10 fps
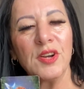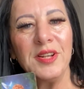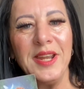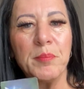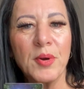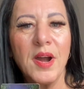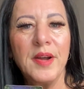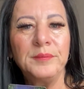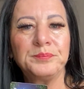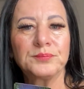
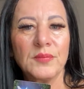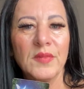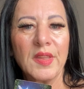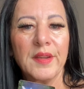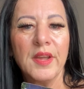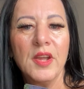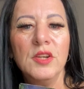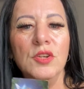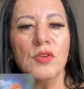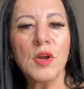Libra,
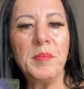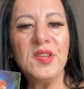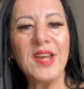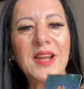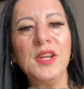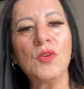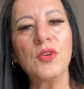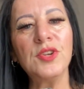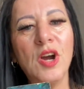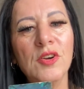you could be telling your
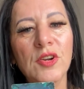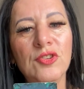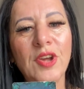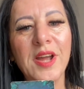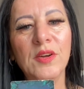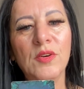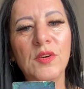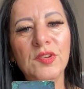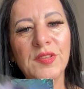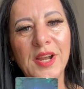younger
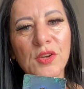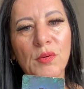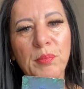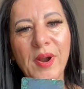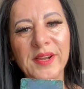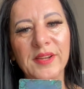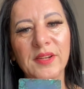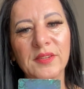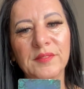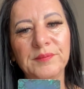child that you're pregnant.